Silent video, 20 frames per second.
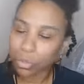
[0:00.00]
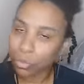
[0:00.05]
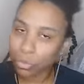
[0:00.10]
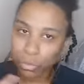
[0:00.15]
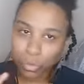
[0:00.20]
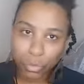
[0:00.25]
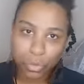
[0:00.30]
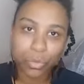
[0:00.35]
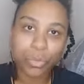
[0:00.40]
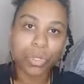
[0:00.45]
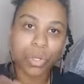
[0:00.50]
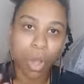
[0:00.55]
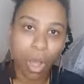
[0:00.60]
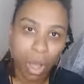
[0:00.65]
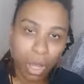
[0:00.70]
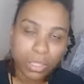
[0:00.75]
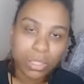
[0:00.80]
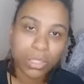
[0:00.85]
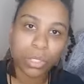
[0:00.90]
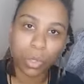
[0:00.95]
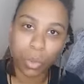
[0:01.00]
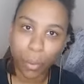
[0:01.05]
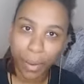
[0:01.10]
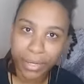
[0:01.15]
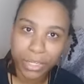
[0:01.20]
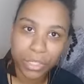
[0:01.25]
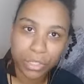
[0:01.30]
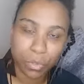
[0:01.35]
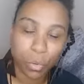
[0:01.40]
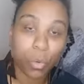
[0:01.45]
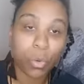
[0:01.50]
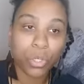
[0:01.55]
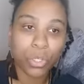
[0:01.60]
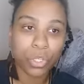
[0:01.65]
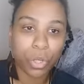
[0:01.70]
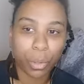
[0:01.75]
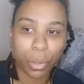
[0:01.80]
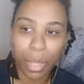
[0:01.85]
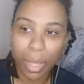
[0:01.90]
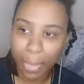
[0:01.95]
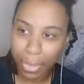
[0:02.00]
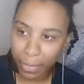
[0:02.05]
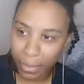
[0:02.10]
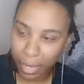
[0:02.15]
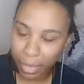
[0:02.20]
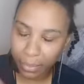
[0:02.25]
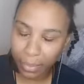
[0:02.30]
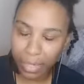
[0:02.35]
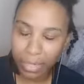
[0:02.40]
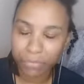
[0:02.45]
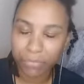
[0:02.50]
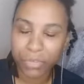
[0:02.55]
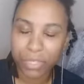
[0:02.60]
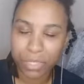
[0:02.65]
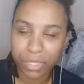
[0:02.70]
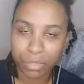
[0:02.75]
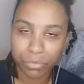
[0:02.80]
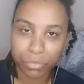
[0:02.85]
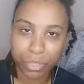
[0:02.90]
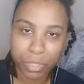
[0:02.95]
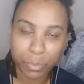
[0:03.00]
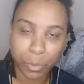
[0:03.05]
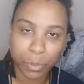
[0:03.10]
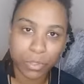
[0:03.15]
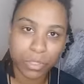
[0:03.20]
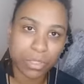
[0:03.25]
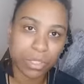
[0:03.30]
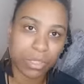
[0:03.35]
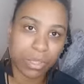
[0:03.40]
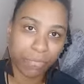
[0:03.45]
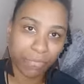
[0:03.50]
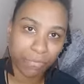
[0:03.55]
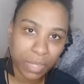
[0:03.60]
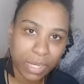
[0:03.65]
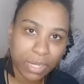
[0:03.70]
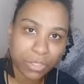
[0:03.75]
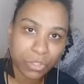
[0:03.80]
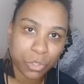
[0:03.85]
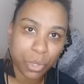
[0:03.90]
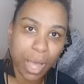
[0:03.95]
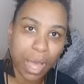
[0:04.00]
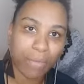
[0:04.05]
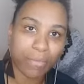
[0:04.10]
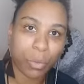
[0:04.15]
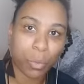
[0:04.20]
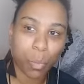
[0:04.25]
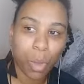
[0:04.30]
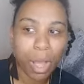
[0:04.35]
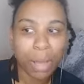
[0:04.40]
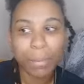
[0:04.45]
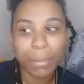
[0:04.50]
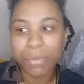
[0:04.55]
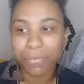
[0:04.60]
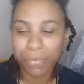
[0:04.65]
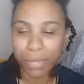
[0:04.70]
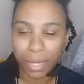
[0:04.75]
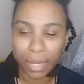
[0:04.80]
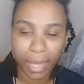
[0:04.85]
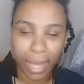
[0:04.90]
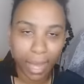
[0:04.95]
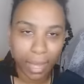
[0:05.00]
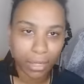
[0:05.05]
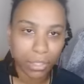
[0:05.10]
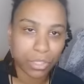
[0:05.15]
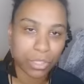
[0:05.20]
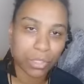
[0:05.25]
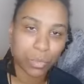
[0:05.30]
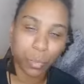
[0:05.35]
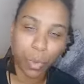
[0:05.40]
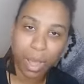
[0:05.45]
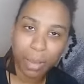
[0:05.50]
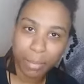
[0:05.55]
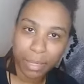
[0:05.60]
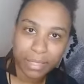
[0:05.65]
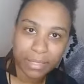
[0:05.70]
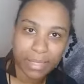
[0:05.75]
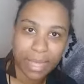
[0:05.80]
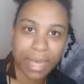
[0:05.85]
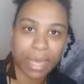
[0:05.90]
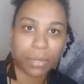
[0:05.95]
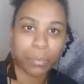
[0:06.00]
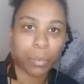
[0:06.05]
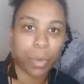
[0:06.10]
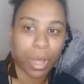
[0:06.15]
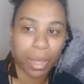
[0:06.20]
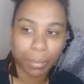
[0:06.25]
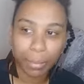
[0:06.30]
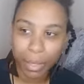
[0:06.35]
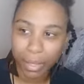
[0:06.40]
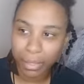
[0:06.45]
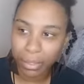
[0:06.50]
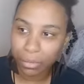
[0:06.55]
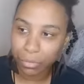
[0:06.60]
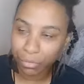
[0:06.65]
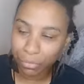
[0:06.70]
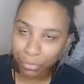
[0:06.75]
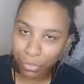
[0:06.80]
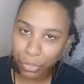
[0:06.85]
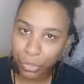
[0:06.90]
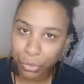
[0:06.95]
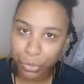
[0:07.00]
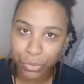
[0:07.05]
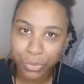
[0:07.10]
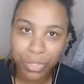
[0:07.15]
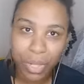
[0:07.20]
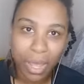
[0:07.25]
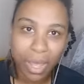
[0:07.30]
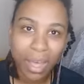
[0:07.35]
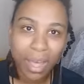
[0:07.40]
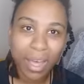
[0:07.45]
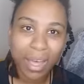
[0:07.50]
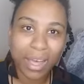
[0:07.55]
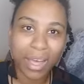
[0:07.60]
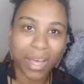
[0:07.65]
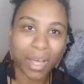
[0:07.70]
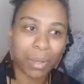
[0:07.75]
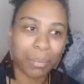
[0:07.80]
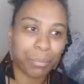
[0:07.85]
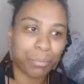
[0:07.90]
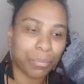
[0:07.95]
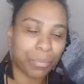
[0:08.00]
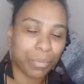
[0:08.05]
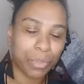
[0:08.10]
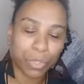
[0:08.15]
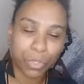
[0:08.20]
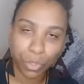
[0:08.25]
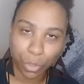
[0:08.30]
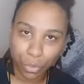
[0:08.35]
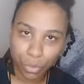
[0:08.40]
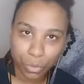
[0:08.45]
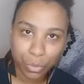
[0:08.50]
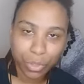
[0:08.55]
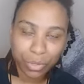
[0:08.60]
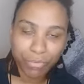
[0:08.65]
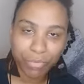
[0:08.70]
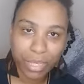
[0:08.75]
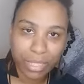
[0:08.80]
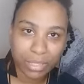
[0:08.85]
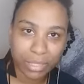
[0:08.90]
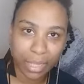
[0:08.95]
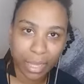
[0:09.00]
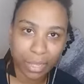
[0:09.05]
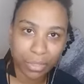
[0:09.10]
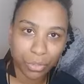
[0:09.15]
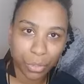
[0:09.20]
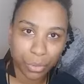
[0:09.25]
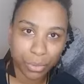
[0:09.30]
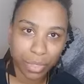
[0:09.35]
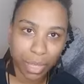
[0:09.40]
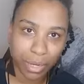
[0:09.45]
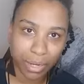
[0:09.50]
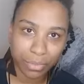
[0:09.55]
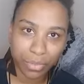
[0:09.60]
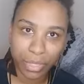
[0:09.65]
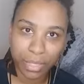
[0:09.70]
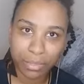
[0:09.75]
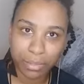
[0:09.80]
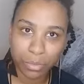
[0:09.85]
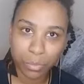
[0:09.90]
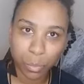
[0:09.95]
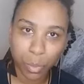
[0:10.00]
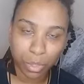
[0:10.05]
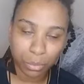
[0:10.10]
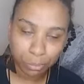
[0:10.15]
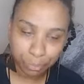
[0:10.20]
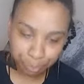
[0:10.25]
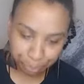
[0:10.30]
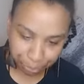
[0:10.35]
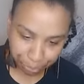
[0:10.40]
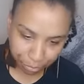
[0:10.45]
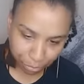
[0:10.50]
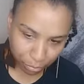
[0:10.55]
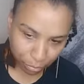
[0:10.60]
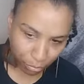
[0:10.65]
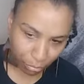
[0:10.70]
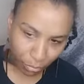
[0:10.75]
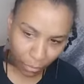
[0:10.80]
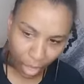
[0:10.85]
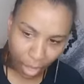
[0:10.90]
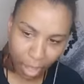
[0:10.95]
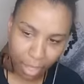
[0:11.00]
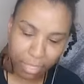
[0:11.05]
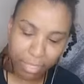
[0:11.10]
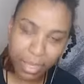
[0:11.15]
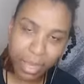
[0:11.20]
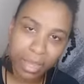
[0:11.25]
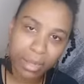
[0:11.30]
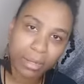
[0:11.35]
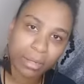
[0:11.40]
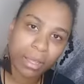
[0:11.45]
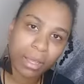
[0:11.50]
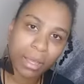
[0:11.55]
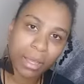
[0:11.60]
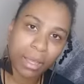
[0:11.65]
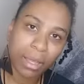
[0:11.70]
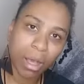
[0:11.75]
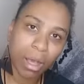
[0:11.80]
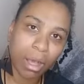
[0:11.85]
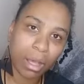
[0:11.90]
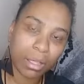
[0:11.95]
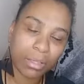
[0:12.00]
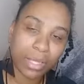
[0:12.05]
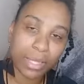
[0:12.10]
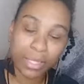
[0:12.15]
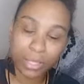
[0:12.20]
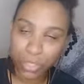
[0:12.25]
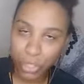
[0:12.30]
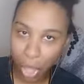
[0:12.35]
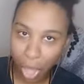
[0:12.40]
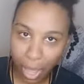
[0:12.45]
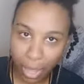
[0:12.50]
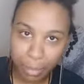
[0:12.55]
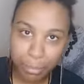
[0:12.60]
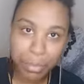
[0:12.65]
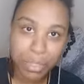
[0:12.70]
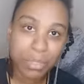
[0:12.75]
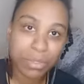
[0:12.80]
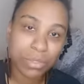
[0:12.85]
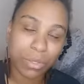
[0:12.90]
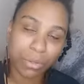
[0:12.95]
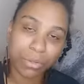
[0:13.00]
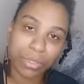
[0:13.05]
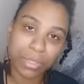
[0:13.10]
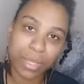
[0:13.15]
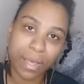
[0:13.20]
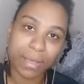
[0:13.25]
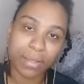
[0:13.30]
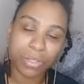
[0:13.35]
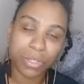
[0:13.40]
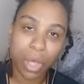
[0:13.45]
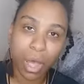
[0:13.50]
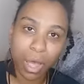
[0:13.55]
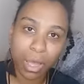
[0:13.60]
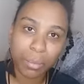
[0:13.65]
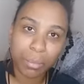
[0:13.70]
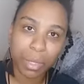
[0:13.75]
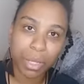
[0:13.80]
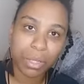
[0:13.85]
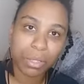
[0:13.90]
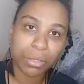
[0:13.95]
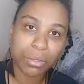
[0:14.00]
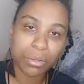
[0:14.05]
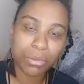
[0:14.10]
You can ask a question, or, and then if it's in response to the feelings you're having, why am I feeling anxious? Why am I sad? Why am I confused? You can investigate those kind of things as well. And then time. So set a timer.